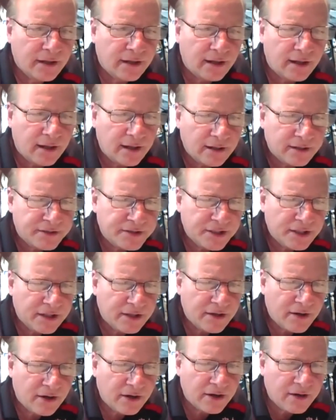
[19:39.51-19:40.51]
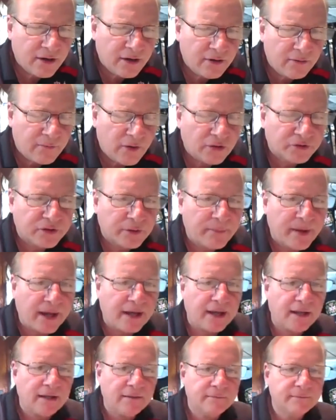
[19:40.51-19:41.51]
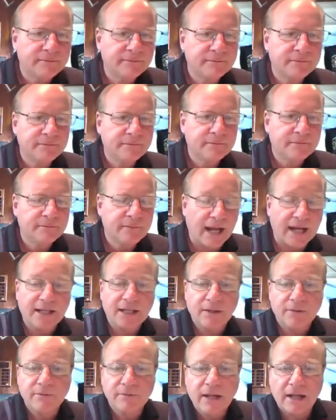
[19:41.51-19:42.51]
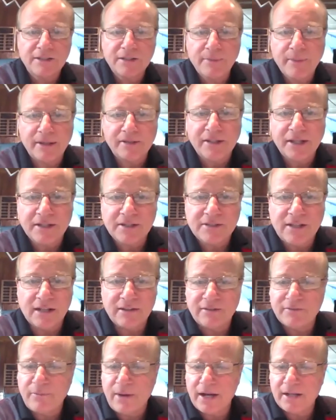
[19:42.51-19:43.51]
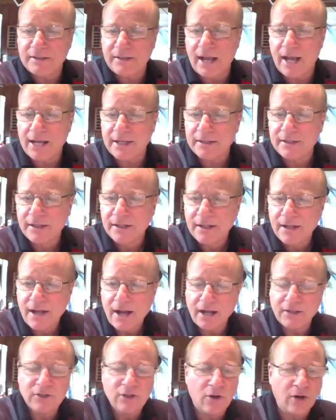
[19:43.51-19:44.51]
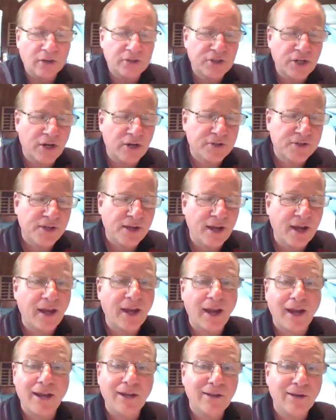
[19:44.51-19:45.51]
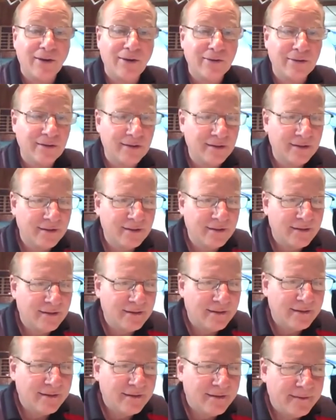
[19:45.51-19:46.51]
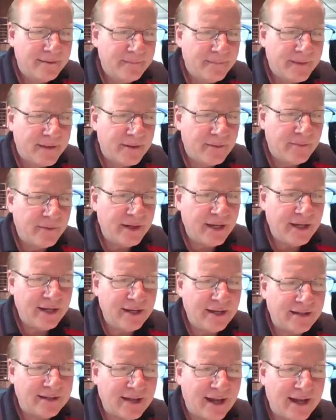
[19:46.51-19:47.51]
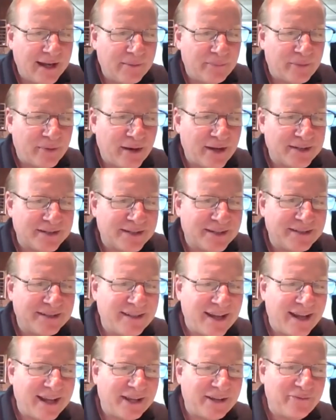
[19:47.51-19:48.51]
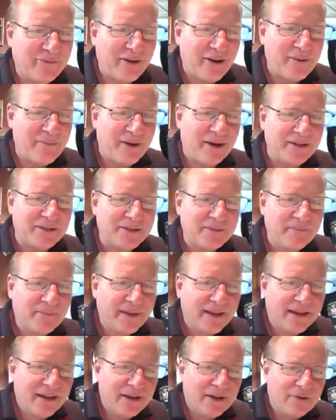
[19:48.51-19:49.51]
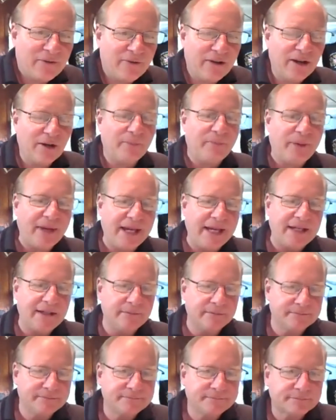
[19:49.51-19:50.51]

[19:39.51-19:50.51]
Gianardo, molto bene. Thank you. That's about the extent of my Italian. I talk Jersey. Hey, how you doing? We need an Italian president. Thank you very much. Real Pete.